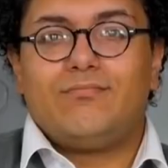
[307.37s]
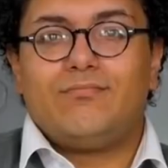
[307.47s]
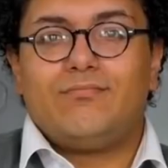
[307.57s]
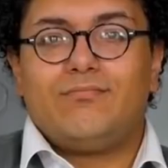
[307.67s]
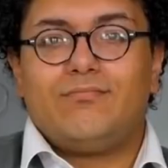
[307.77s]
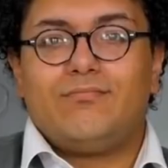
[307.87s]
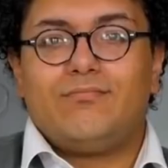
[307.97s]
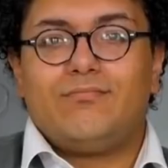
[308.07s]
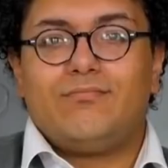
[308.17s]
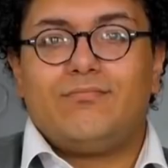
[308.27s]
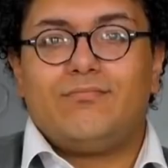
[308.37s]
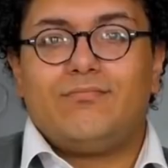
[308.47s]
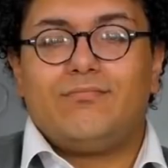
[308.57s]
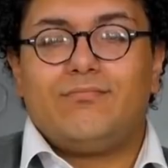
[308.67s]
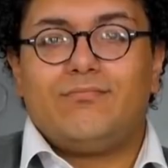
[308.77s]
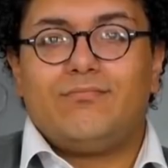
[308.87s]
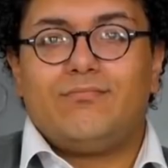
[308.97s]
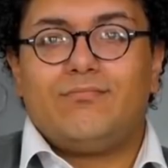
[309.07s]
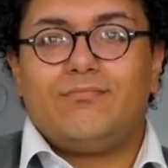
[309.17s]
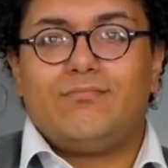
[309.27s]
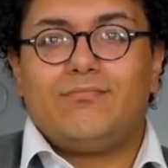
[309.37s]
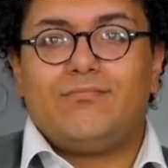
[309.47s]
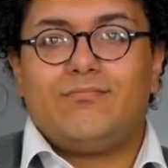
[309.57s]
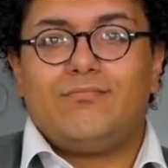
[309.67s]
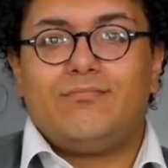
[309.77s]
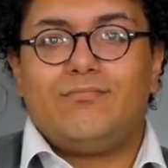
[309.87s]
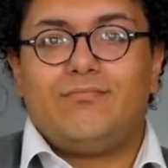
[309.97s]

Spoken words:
(silent)